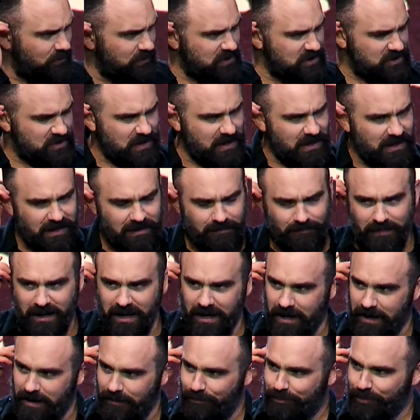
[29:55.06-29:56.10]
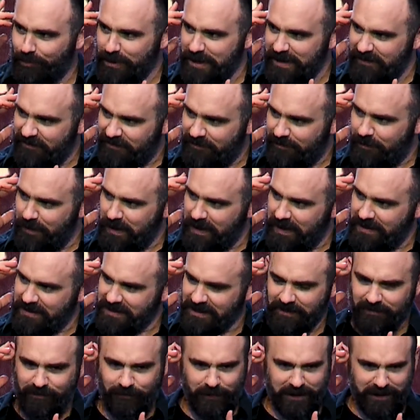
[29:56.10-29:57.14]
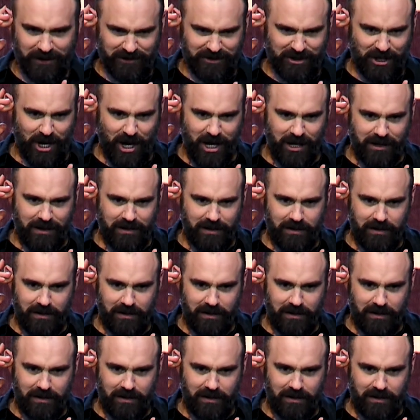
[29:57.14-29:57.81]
just a brief minute of real talk,